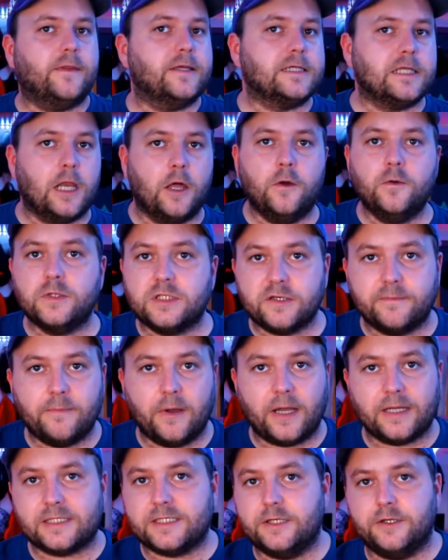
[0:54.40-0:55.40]
loads of
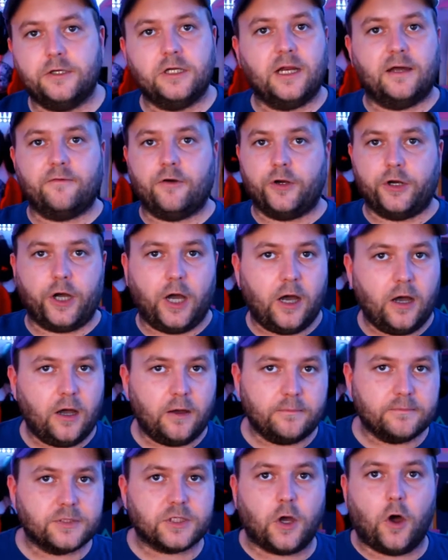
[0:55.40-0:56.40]
mics that you can have on
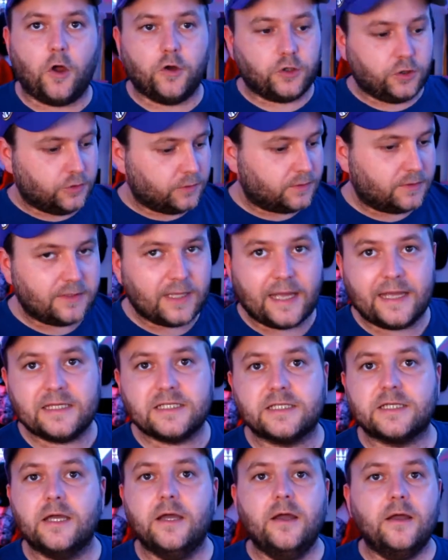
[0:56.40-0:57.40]
arms, on your
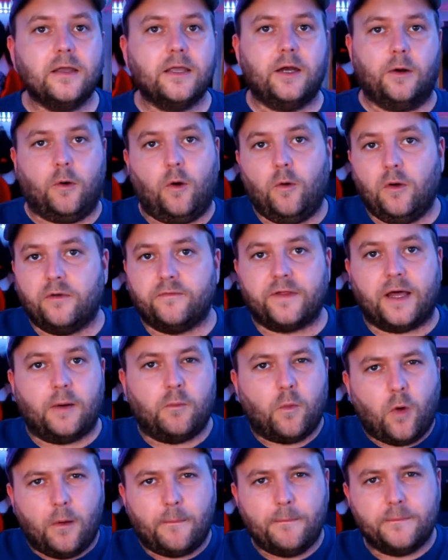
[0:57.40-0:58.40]
desk, you know, all of that.
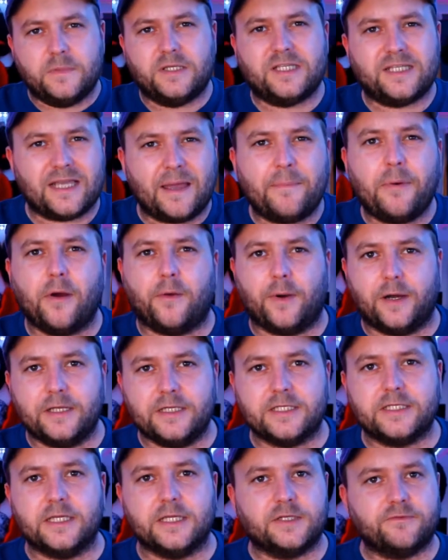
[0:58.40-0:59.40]
What separates
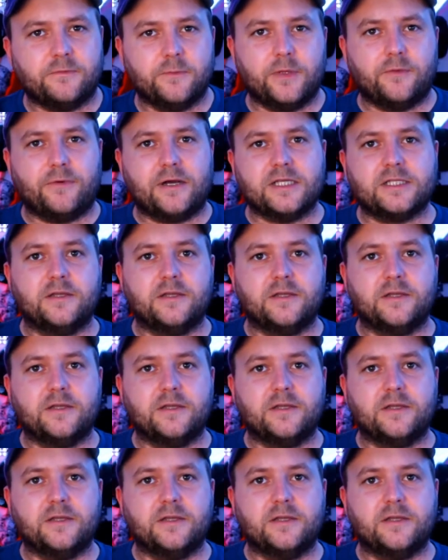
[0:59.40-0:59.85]
this from the rest of